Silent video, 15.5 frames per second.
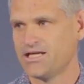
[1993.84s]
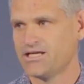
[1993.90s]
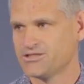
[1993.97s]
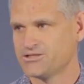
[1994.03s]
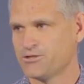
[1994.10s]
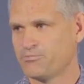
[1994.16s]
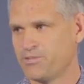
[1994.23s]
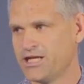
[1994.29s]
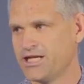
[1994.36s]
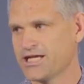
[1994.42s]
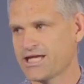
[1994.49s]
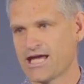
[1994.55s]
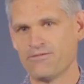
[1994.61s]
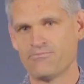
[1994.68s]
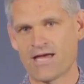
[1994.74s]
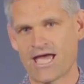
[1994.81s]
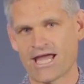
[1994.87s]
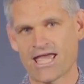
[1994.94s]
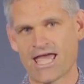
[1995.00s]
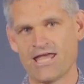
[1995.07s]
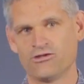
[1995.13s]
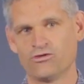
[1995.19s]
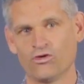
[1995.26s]
So Peter came back
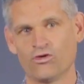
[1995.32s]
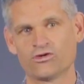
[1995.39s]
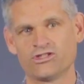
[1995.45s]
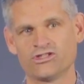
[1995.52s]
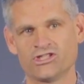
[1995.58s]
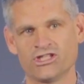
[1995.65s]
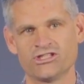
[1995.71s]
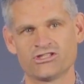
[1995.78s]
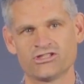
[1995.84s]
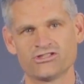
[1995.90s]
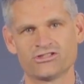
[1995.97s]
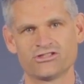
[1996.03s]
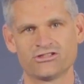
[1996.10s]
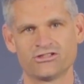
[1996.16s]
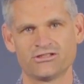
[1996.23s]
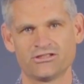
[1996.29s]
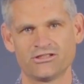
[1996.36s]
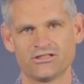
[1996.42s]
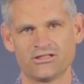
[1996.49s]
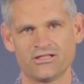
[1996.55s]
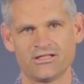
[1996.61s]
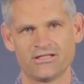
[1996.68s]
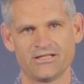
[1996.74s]
and talked to Jesus,
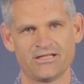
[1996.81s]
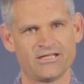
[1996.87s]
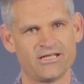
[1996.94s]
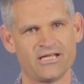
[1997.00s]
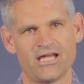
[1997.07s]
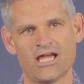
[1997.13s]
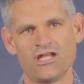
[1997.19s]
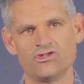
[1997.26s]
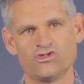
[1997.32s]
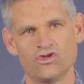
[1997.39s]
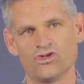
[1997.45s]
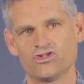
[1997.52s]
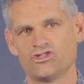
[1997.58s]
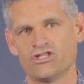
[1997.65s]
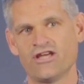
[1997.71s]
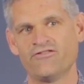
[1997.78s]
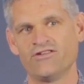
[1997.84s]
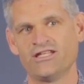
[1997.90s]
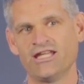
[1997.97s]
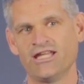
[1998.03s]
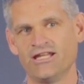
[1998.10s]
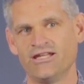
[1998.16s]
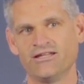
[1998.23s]
and Judas never
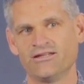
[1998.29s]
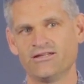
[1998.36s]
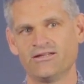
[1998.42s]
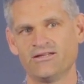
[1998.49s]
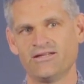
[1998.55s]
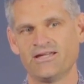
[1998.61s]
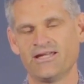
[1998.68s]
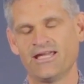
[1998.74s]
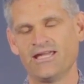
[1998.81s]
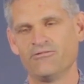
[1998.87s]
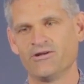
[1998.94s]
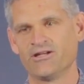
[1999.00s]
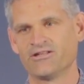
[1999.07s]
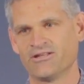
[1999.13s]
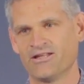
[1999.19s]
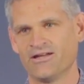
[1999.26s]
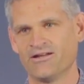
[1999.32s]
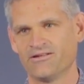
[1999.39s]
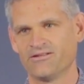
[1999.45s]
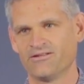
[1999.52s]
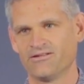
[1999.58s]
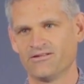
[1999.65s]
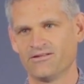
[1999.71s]
did. He went to the
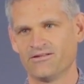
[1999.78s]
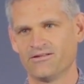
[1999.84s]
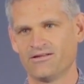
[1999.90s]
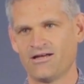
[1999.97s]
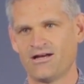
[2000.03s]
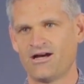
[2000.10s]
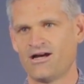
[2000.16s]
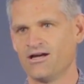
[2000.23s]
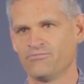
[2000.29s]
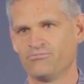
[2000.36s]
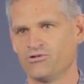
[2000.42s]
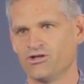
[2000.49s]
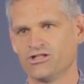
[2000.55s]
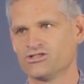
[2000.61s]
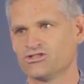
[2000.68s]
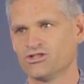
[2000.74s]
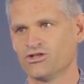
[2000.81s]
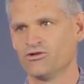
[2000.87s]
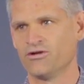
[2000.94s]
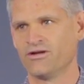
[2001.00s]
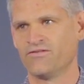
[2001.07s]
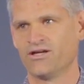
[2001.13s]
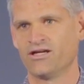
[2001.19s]
high priest or
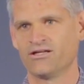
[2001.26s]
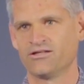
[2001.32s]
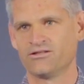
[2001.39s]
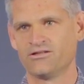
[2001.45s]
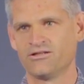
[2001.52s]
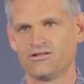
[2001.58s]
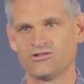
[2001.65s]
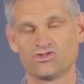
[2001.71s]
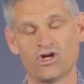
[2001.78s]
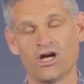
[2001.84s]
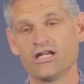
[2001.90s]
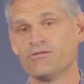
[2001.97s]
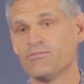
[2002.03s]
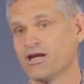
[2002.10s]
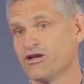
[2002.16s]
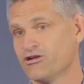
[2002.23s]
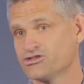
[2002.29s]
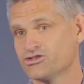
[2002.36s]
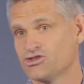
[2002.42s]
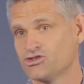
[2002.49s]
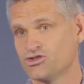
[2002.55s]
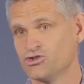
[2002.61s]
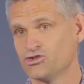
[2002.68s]
whoever, tried to make
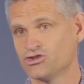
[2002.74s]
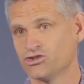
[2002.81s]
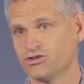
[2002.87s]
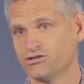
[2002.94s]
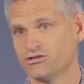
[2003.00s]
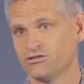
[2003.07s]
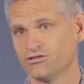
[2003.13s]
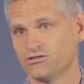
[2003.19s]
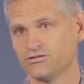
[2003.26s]
restitution.